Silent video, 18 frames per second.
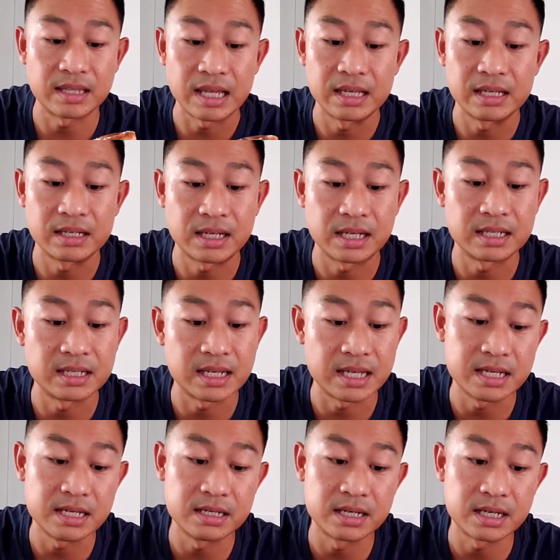They can
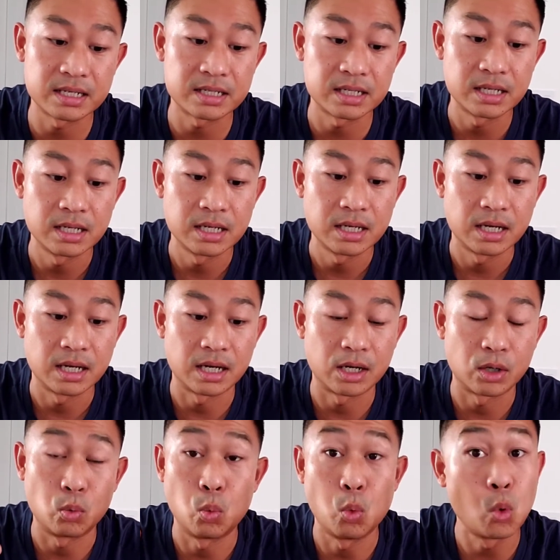eat it
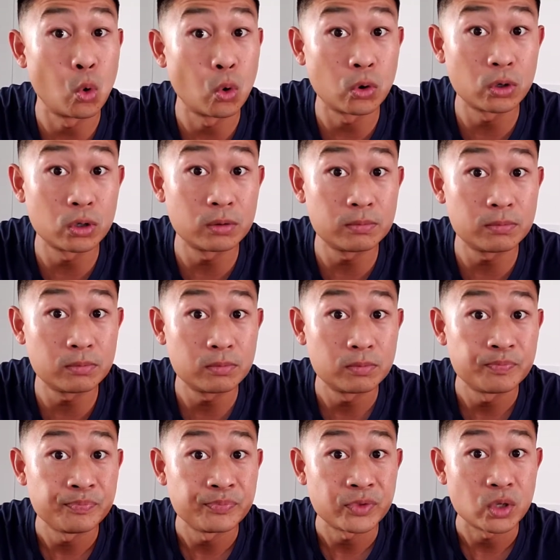warm
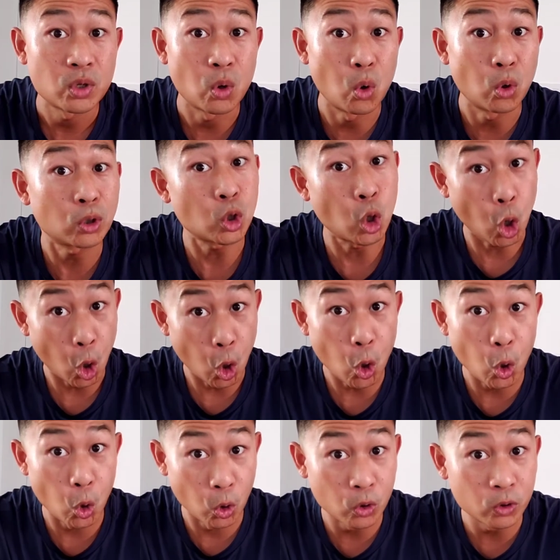or
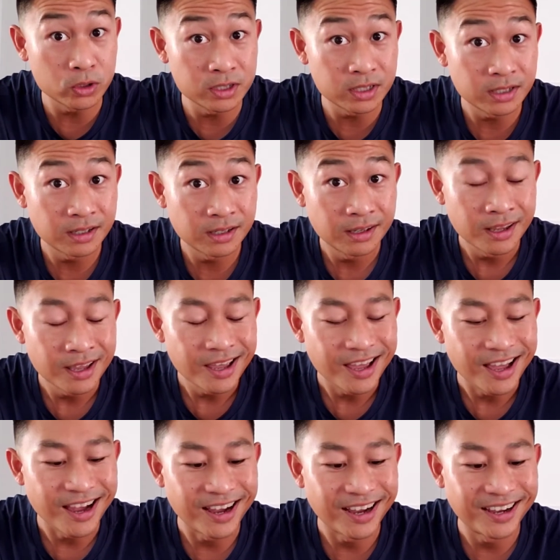cold,
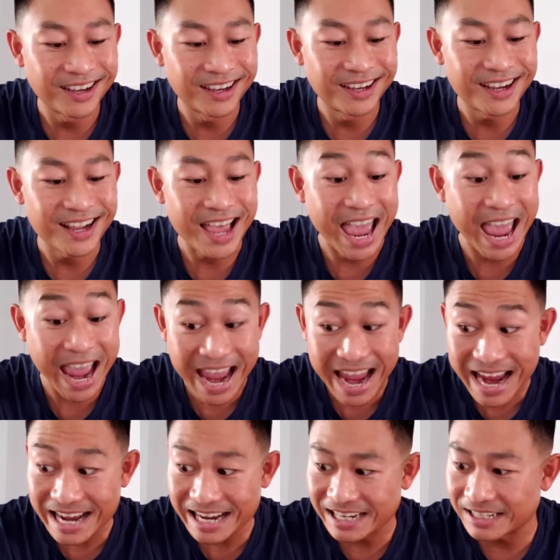
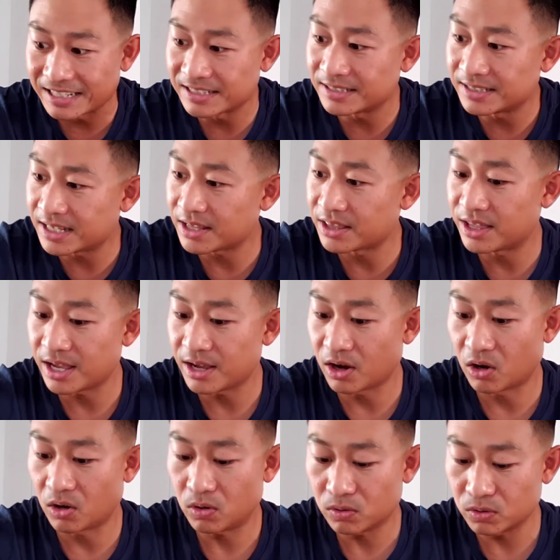and
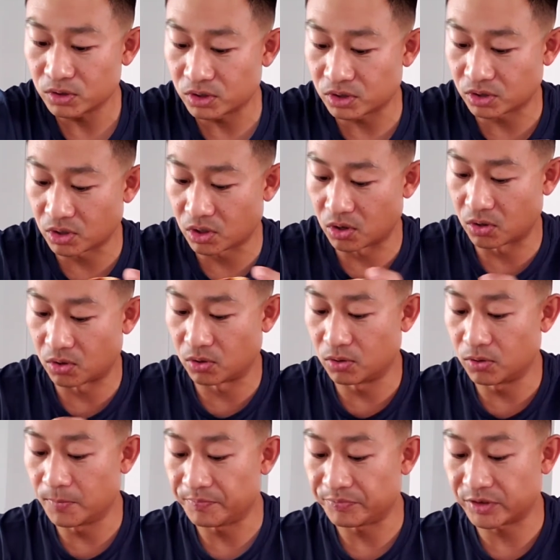they
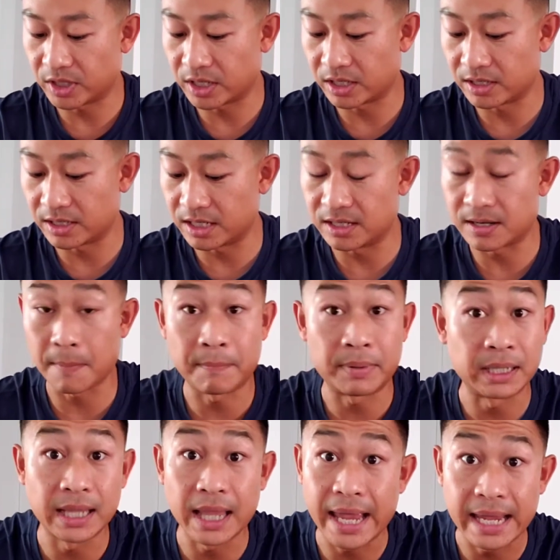also can eat it
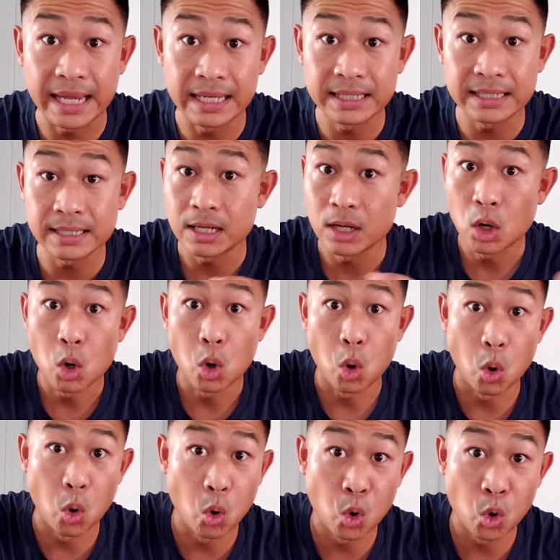plain,
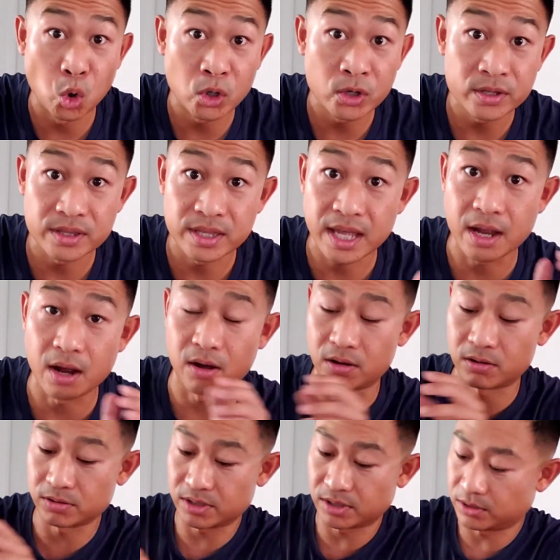or they
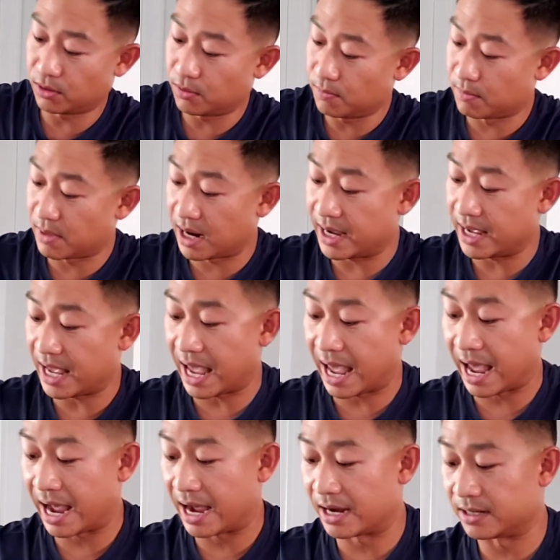also might
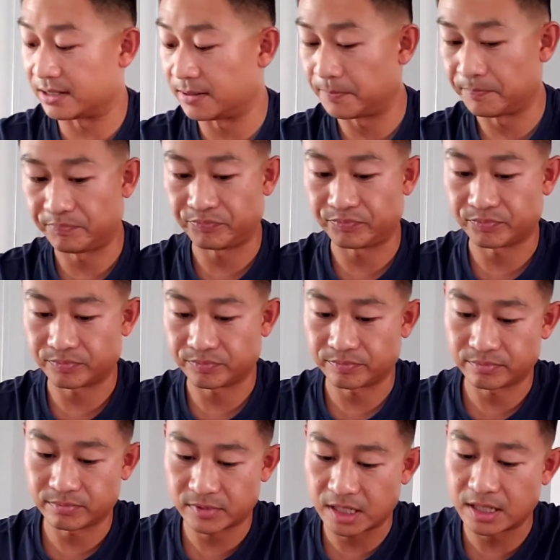add,
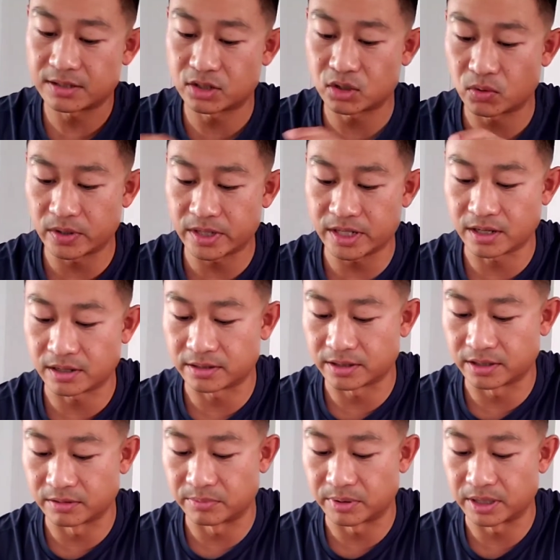it's already on
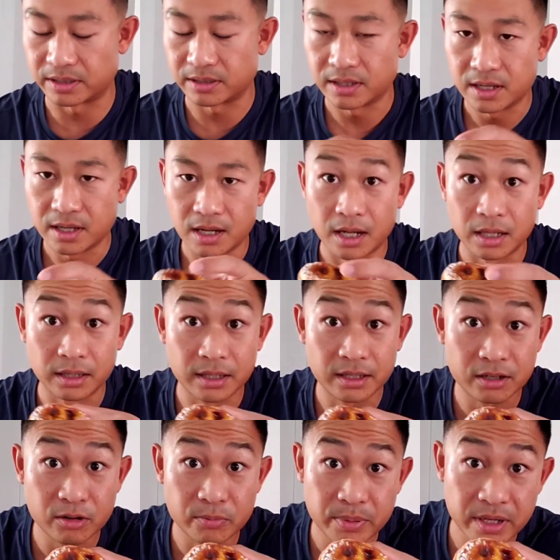here, but a
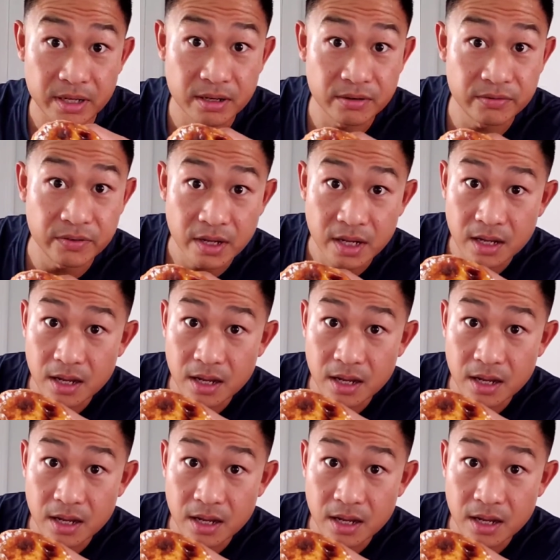little bit of